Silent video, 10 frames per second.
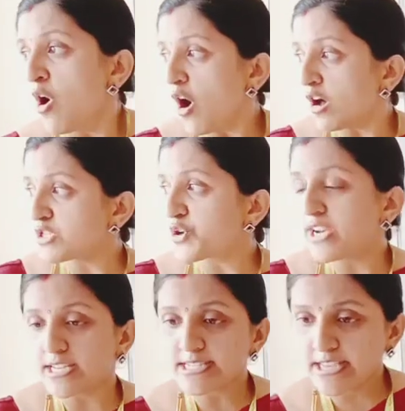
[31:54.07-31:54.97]
also
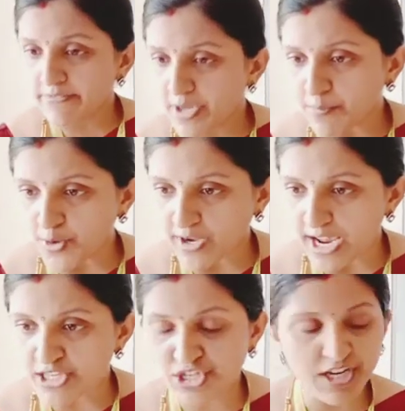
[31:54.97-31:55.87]
it is giving
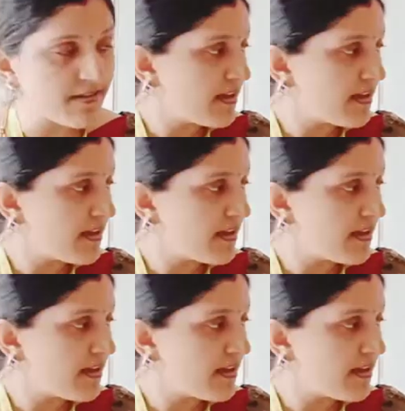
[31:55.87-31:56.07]
protection.